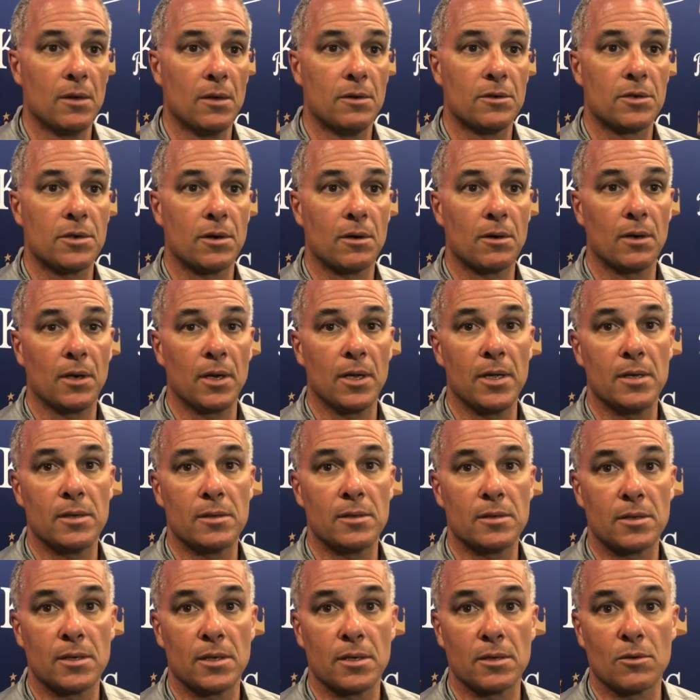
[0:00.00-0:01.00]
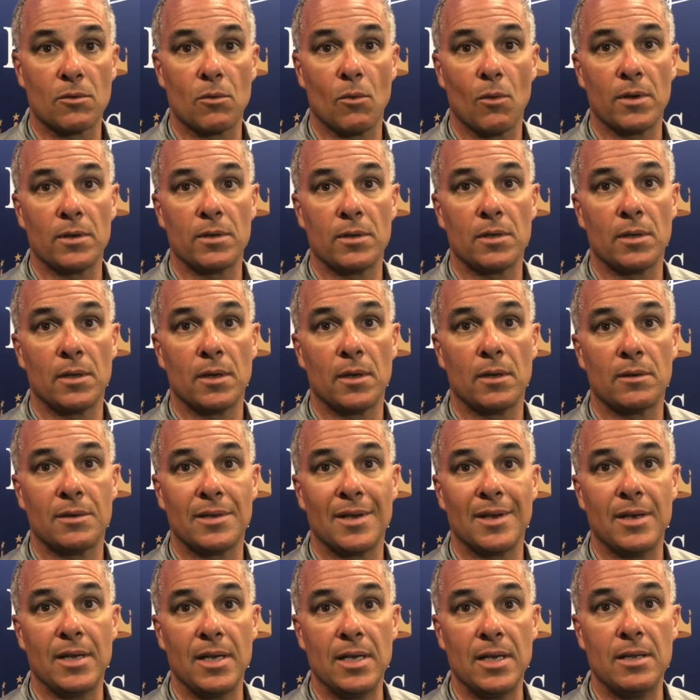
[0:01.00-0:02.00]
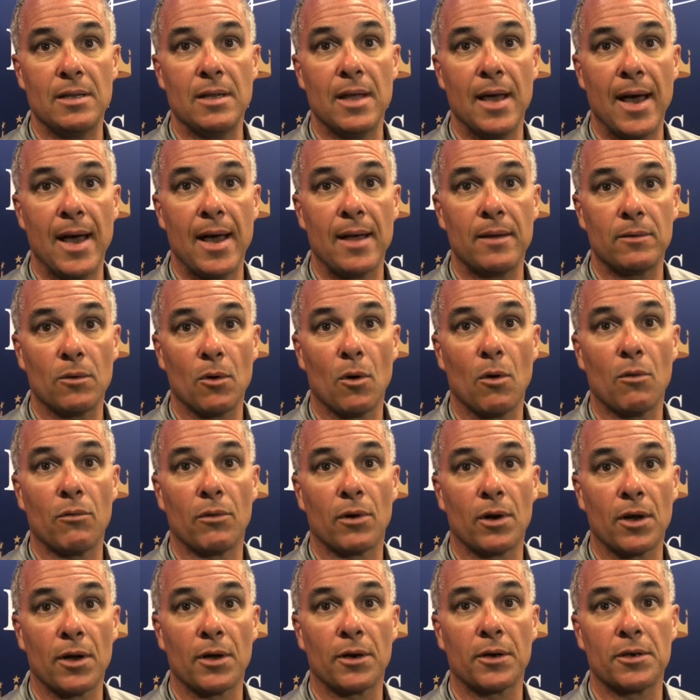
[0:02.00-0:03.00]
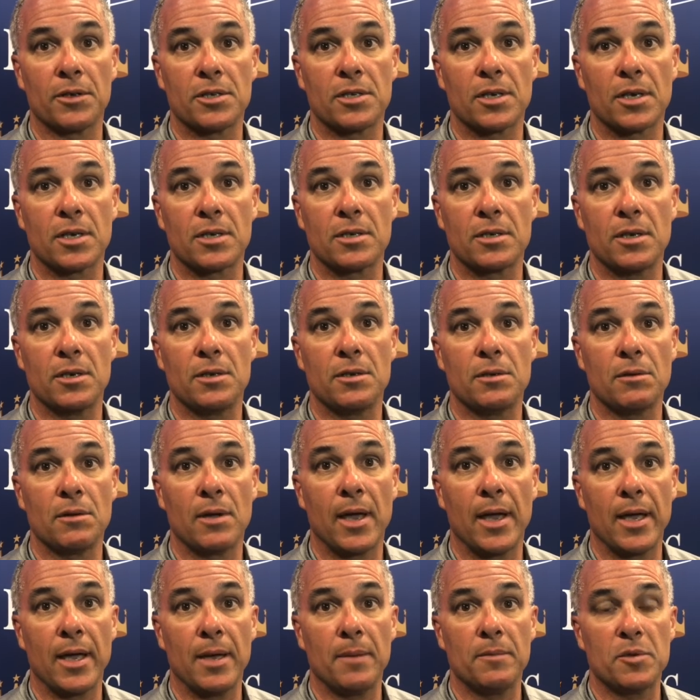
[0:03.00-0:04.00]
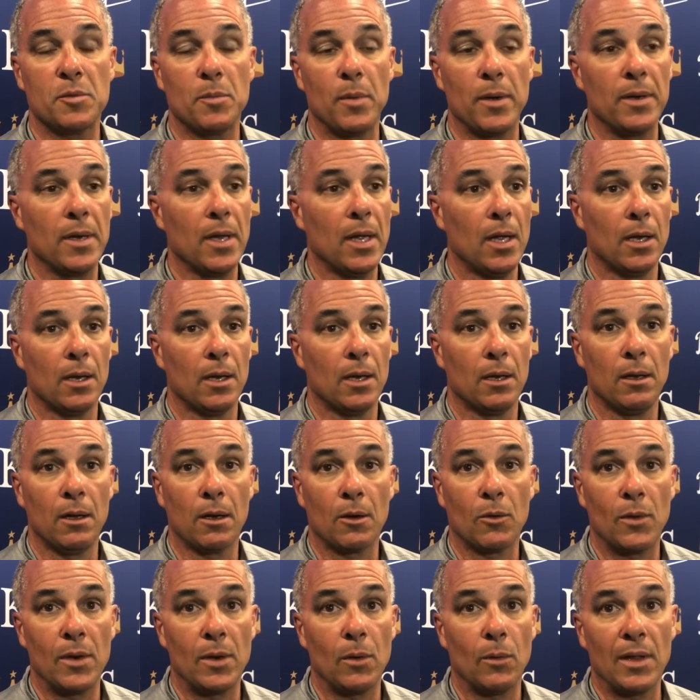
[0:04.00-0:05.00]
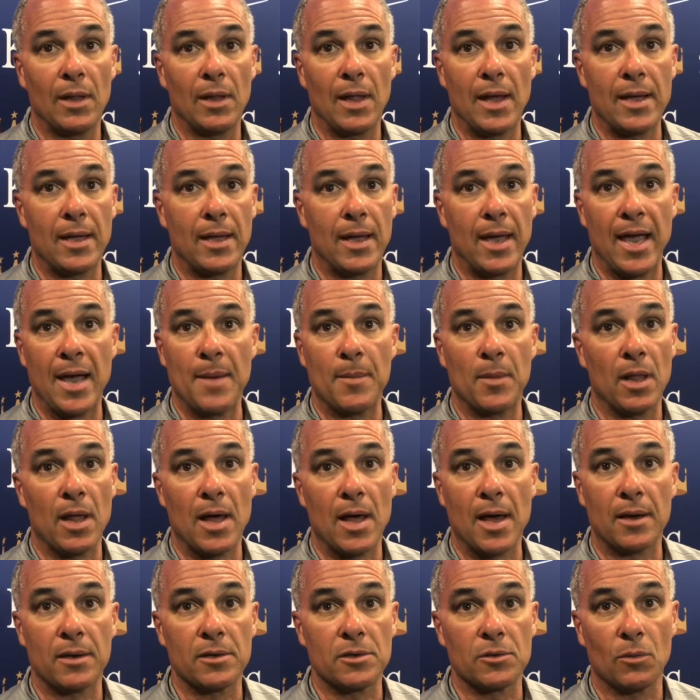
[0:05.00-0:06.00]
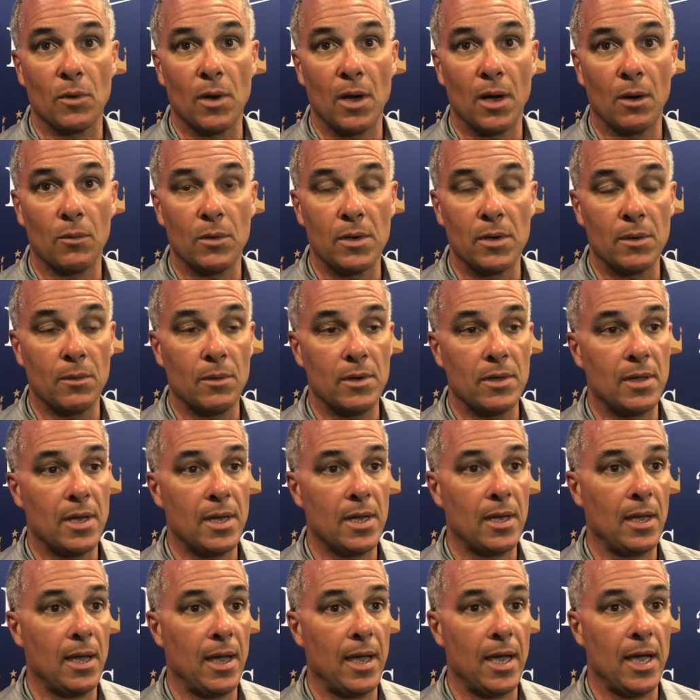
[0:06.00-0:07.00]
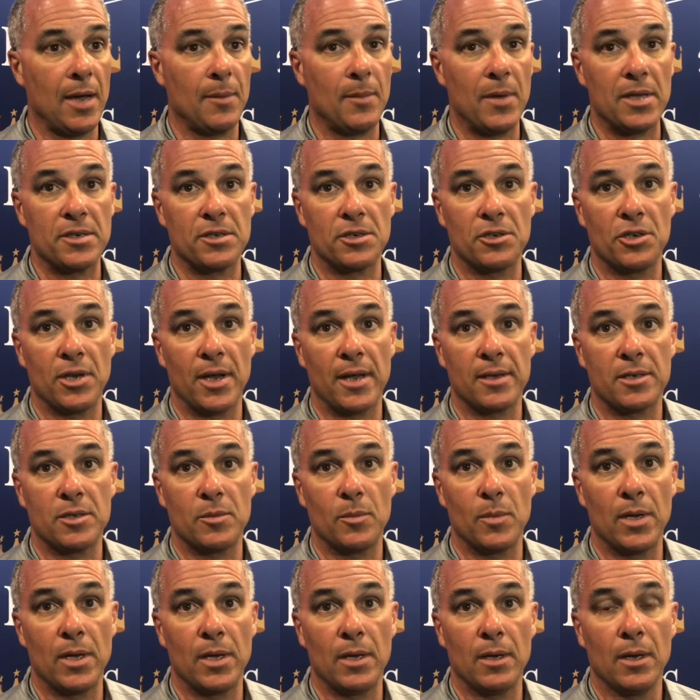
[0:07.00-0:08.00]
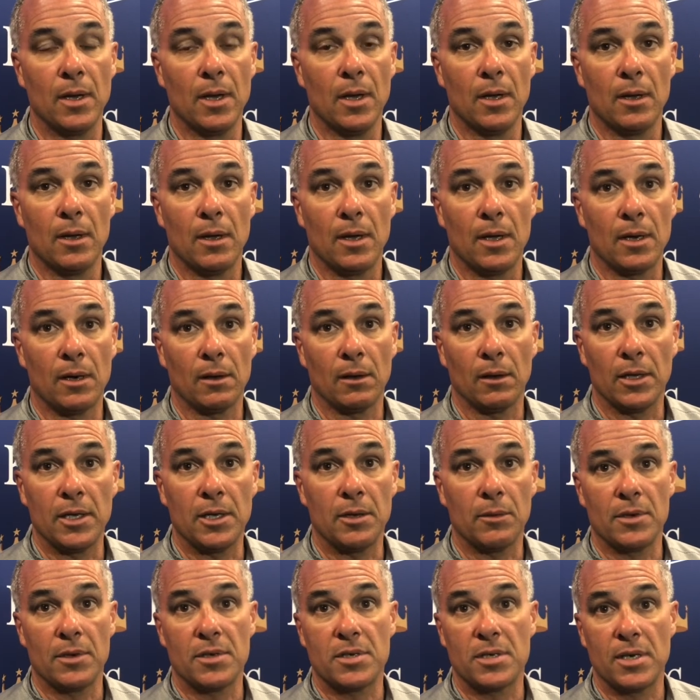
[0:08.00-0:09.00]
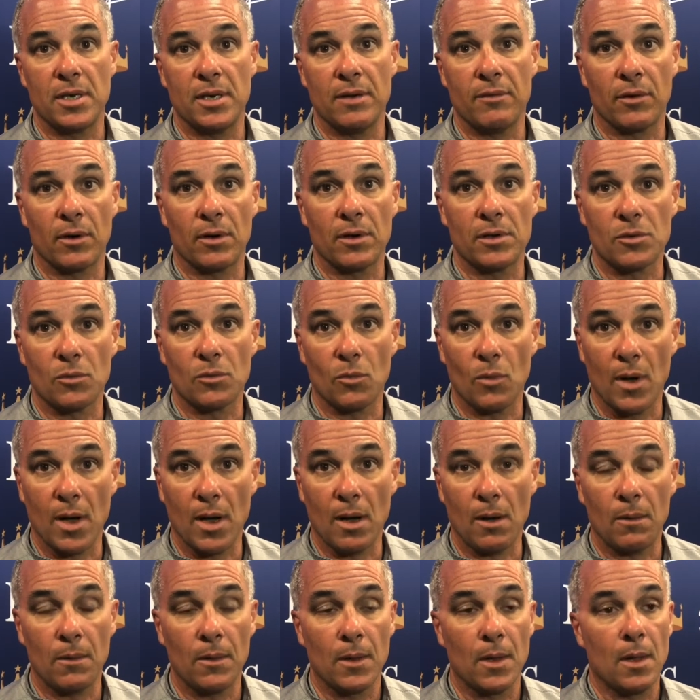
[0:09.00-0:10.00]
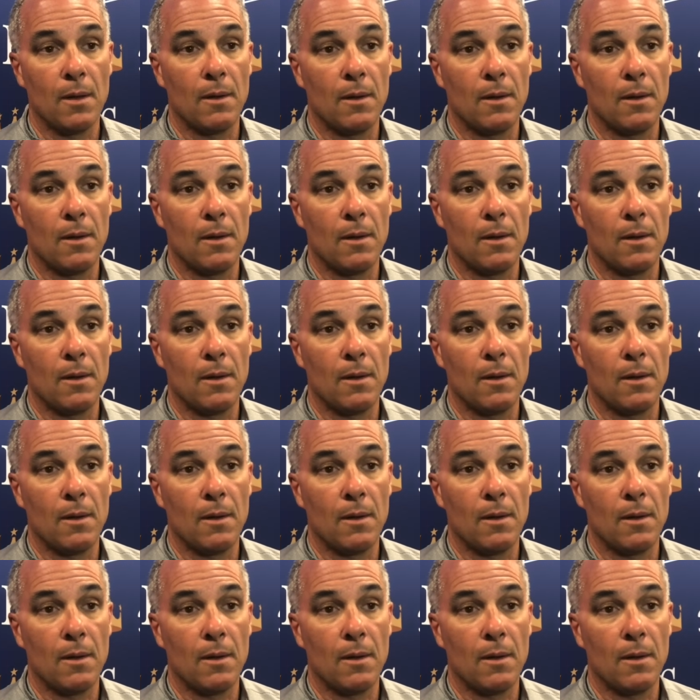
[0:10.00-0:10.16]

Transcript: certainly is is going to, to need that in over 162 games. But look, we, we like Cam a lot as well. We, we think Cam has a chance to be an elite receiver as well.